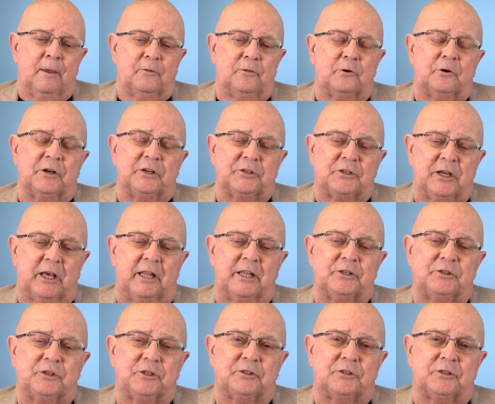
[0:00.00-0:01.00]
their
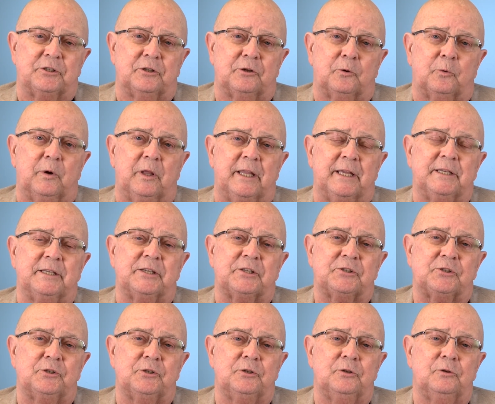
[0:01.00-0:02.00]
intelligence and their
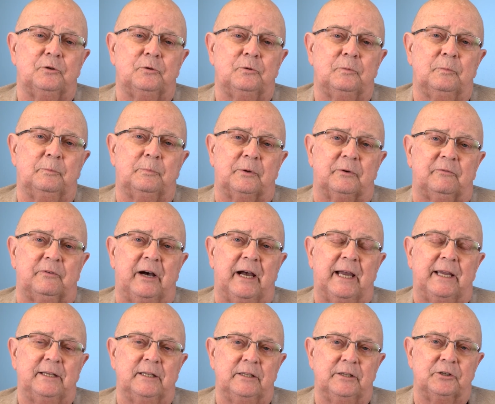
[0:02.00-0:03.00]
willingness to
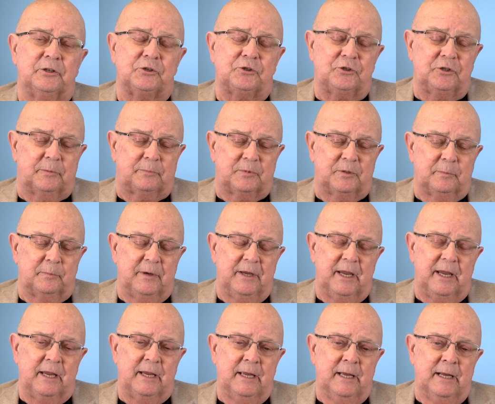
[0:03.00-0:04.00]
provide leadership to
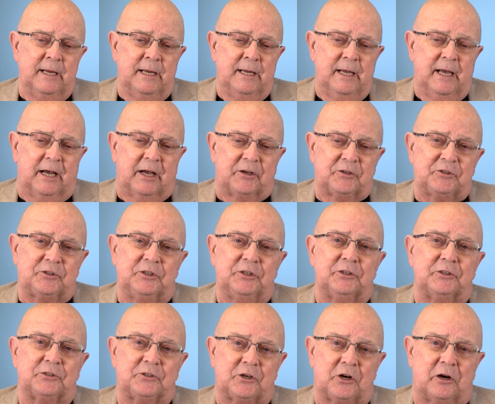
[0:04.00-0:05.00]
me. Uh,
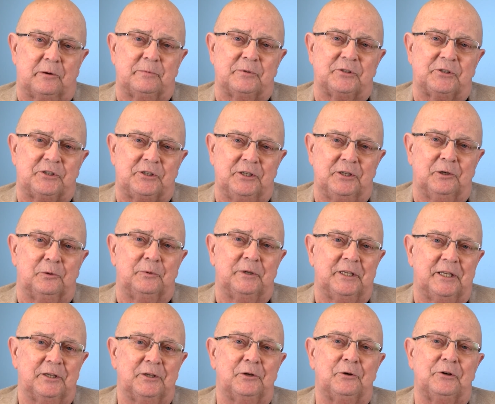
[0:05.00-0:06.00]
steel sharpened steel.
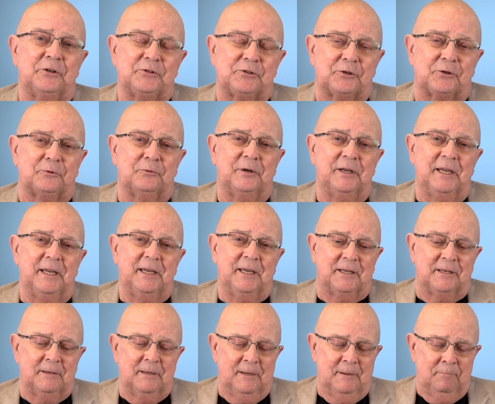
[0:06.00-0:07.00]
We didn't always agree,
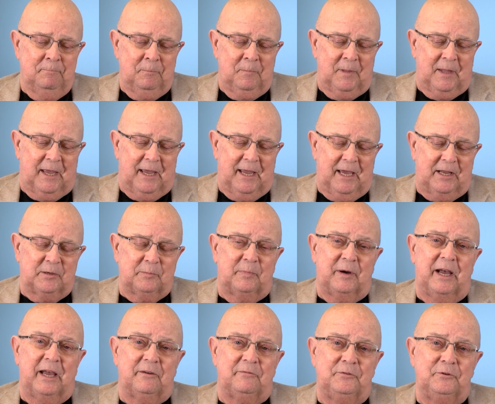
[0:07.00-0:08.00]
and I had to
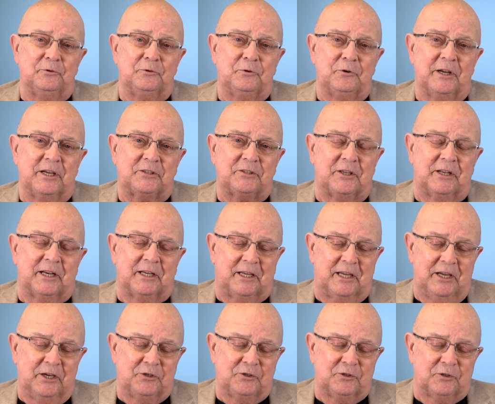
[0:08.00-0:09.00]
buy a few drinks on
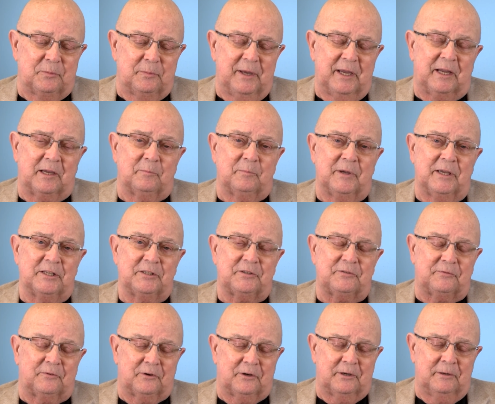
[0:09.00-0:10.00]
occasion to make
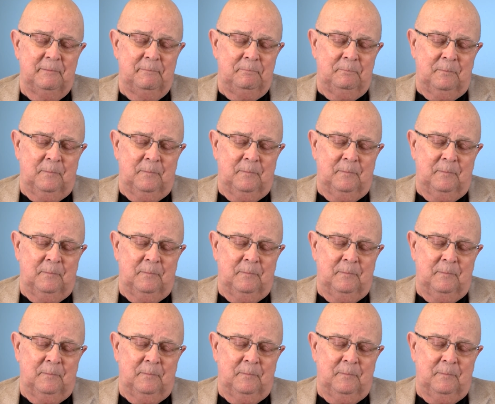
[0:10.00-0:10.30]
amends for